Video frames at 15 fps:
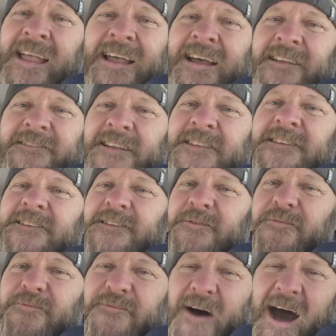Since it's a
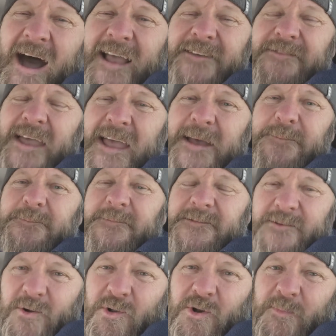5 amp
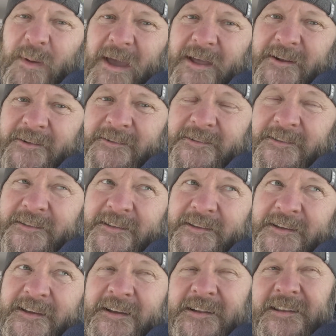solar panel,
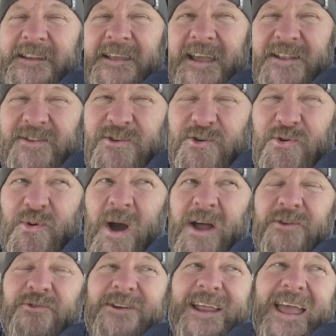to get
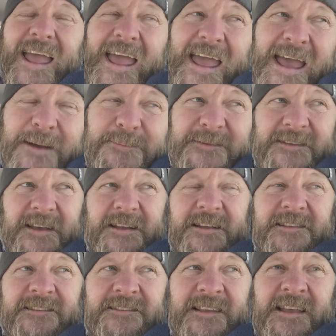200 amp
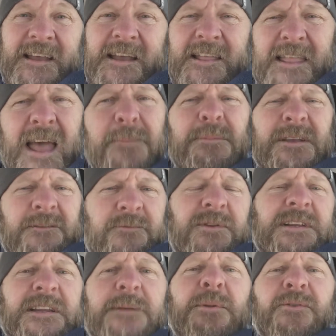seconds, that means we
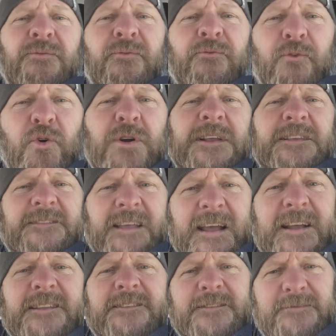need about 40
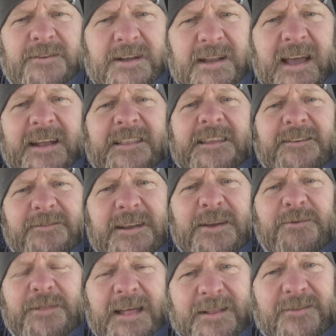seconds of connectivity
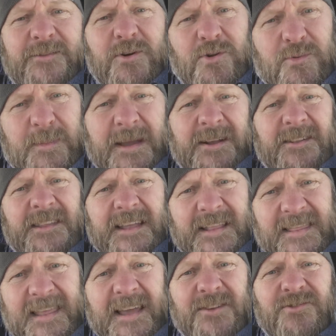with that solar panel to
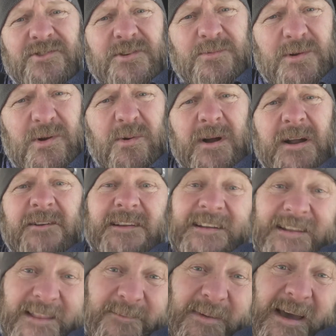get the energy required
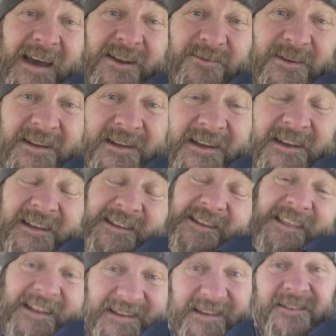into the battery to
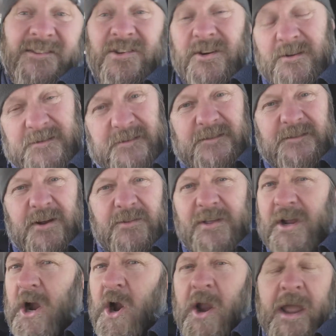then discharge to start the
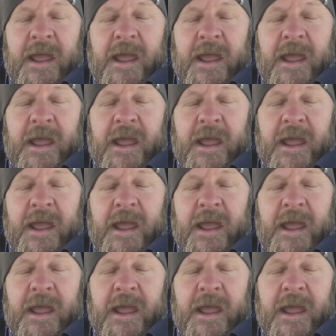car.